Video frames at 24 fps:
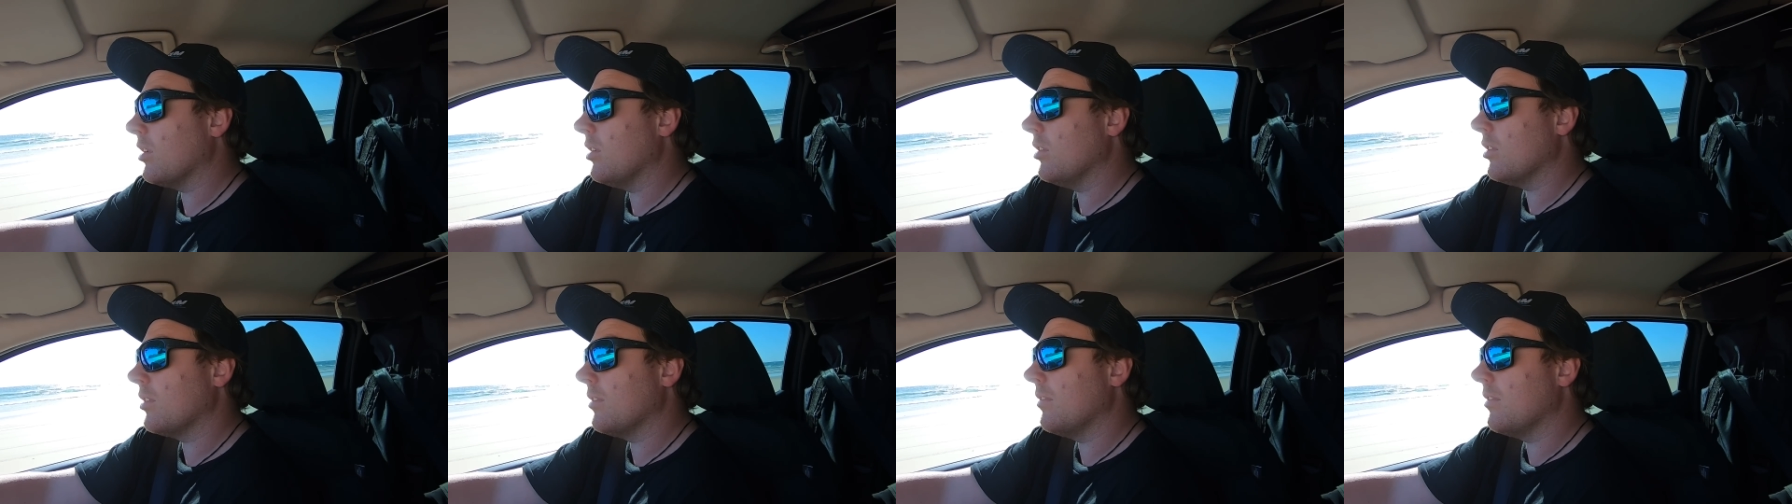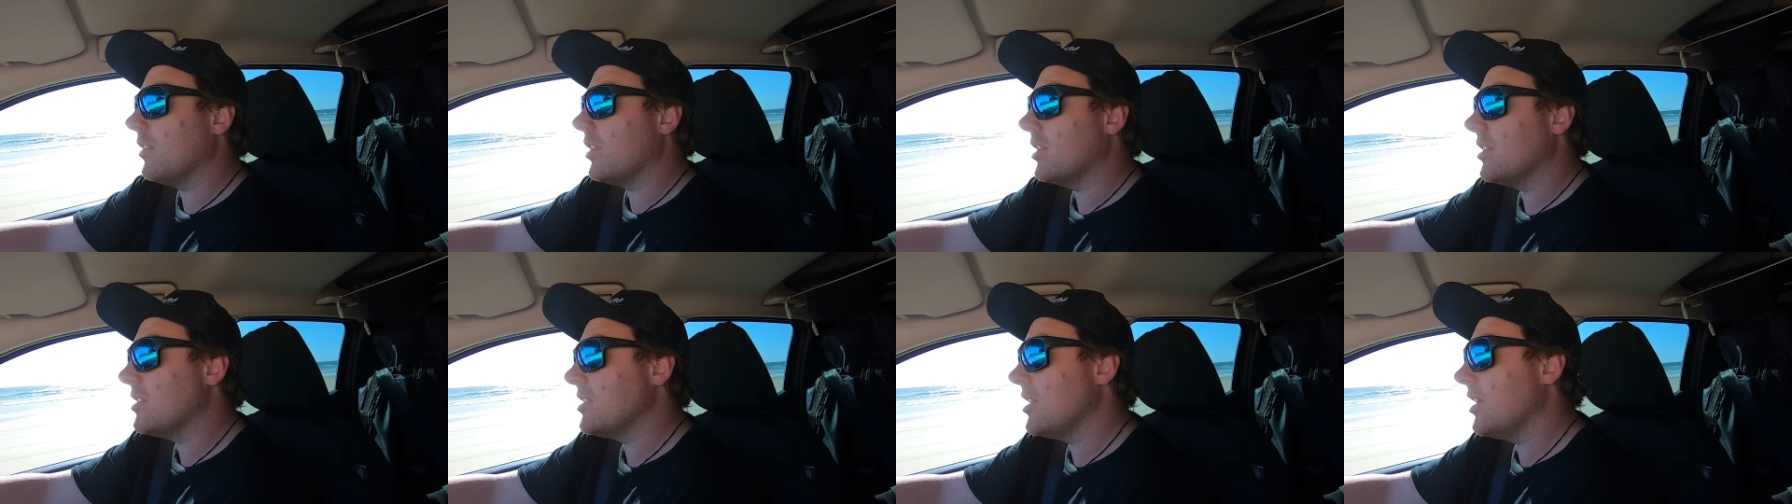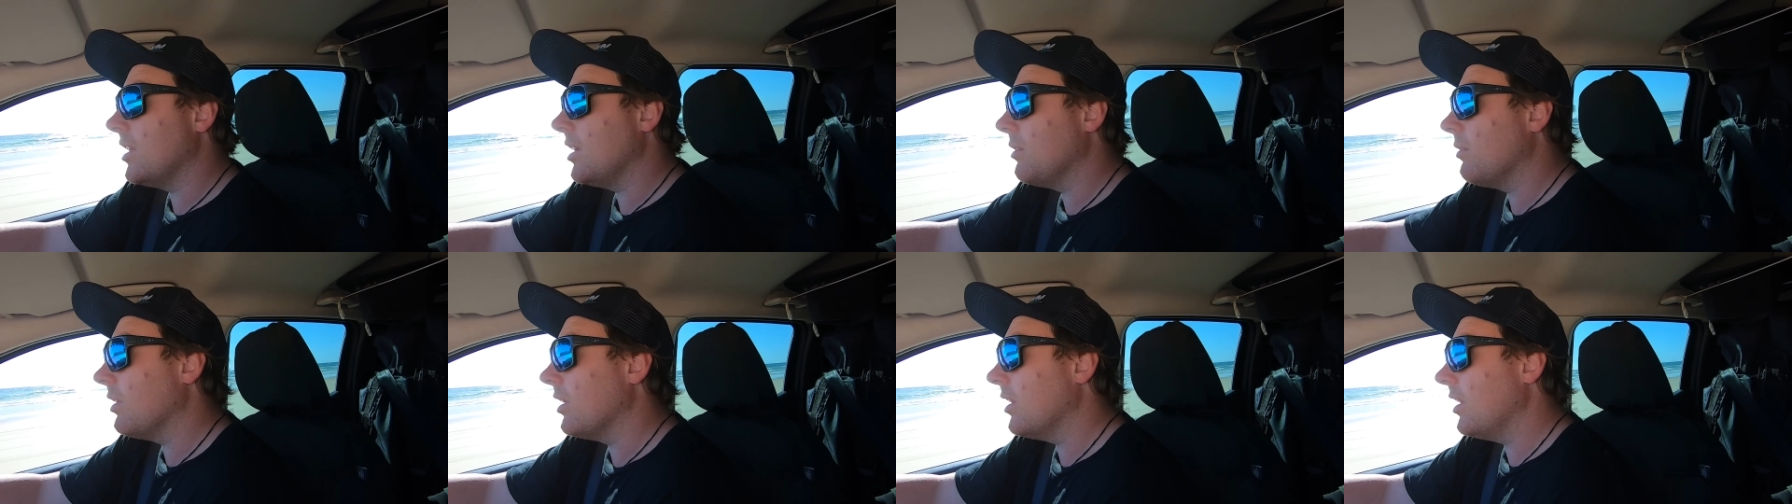look if there's
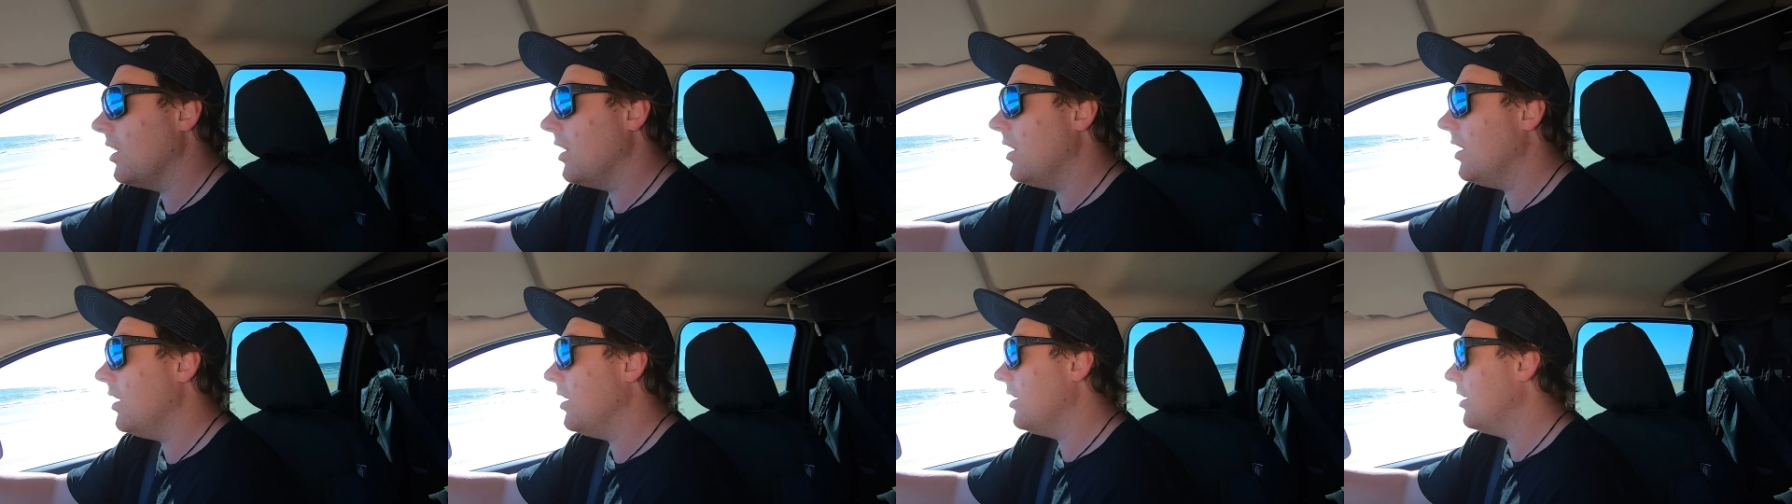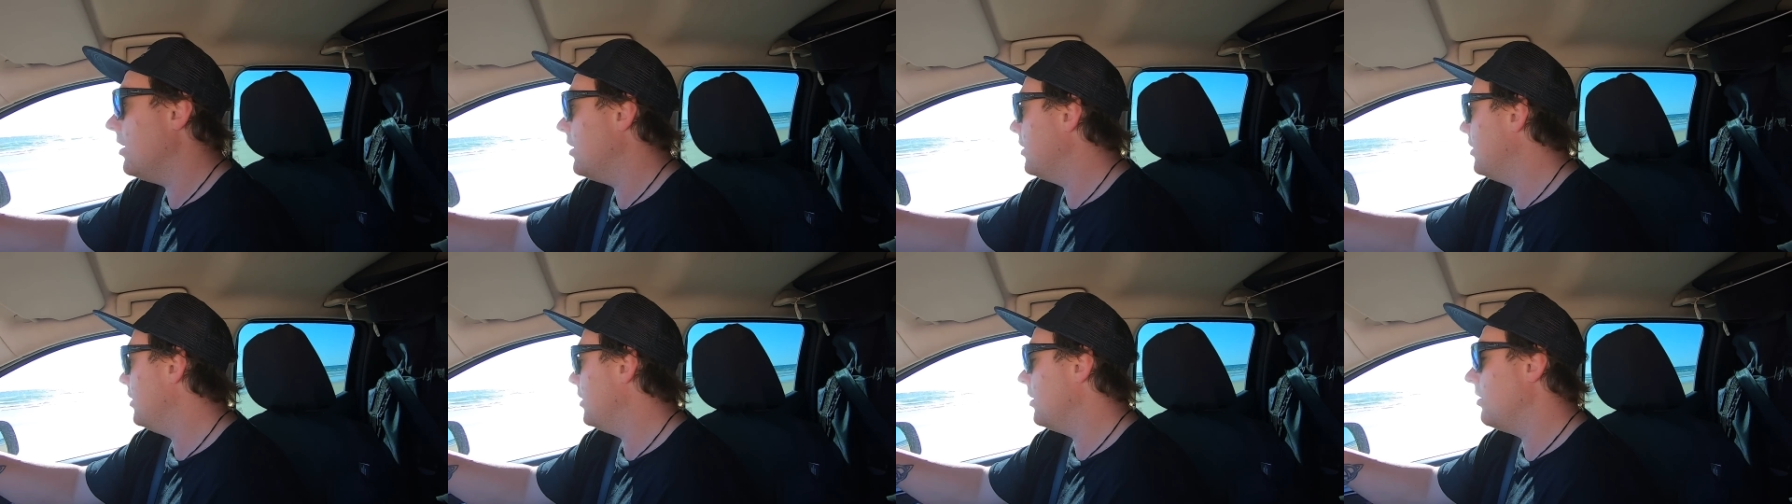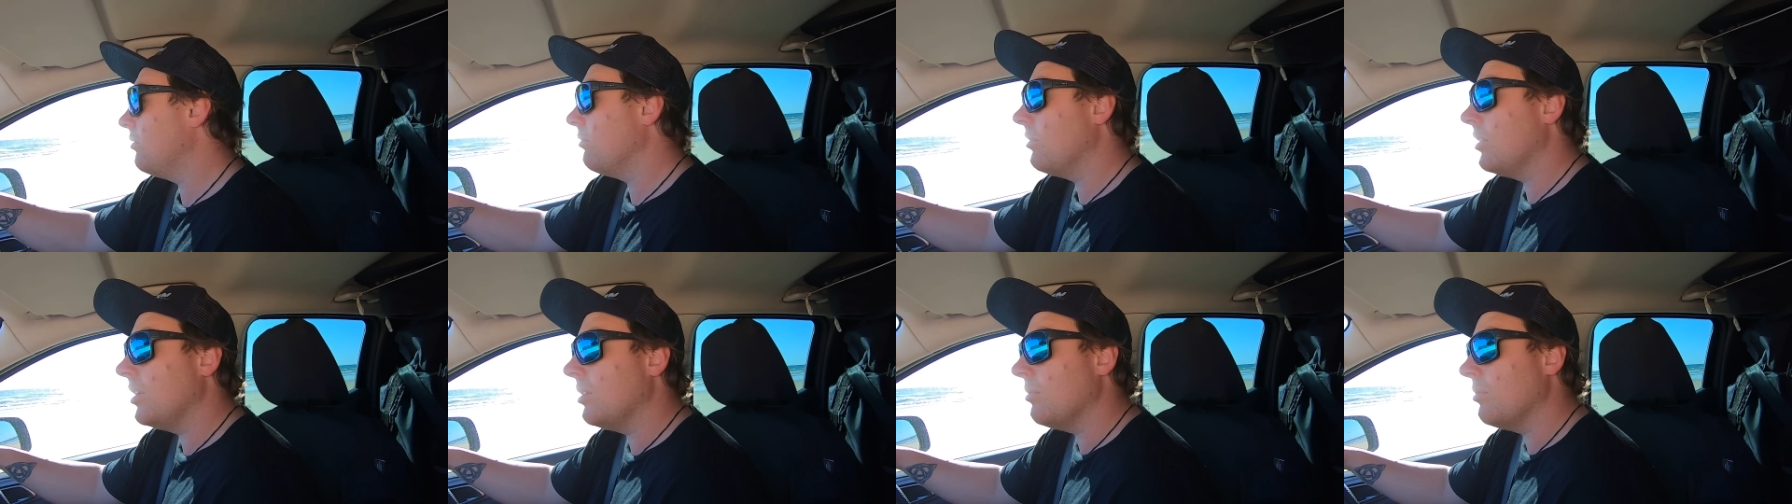anyone there, and
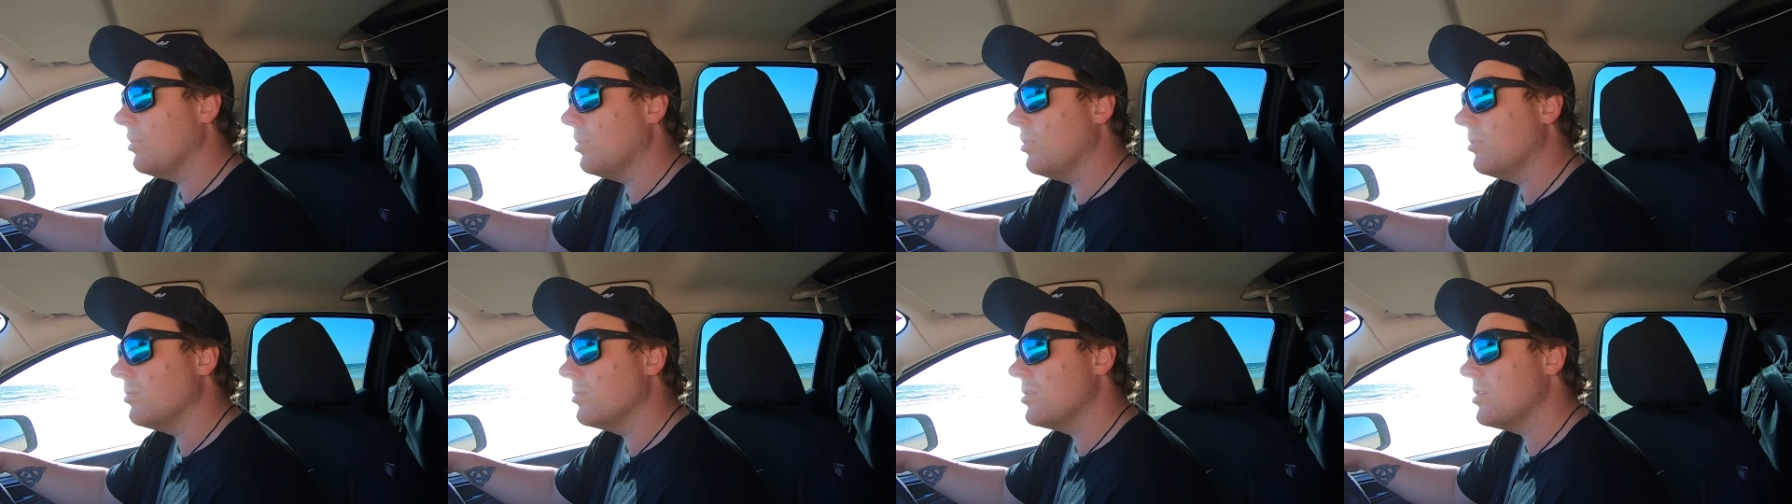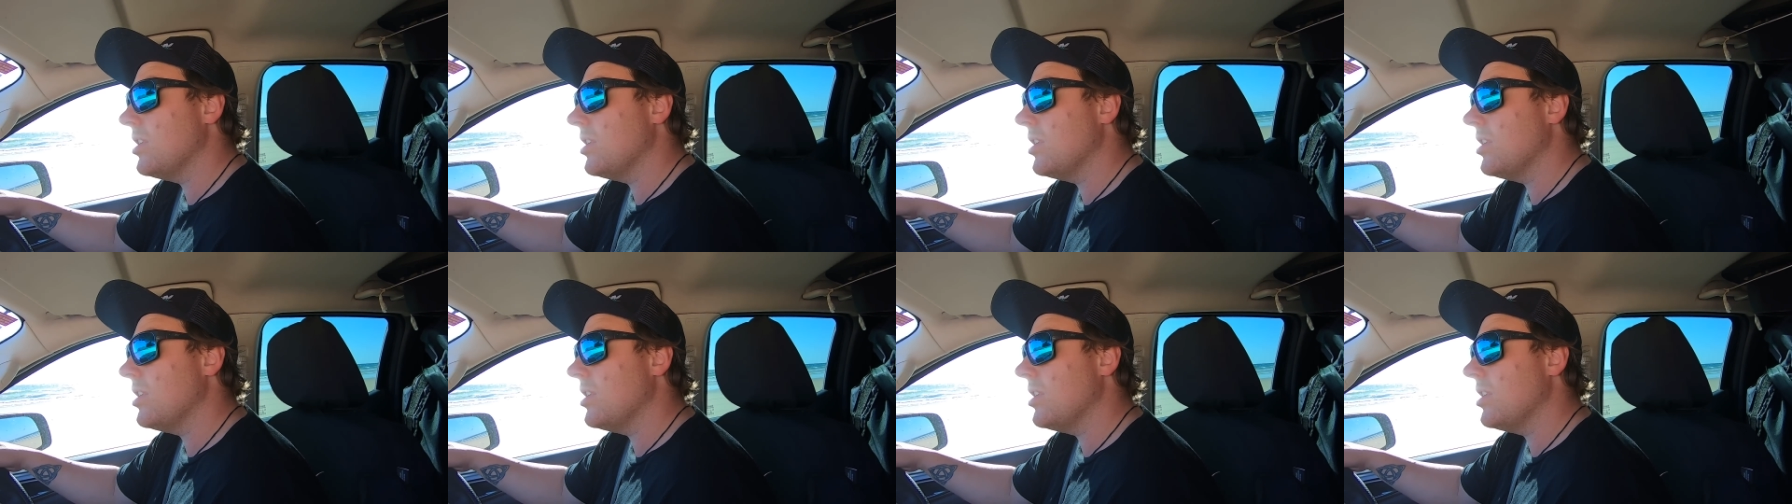then we will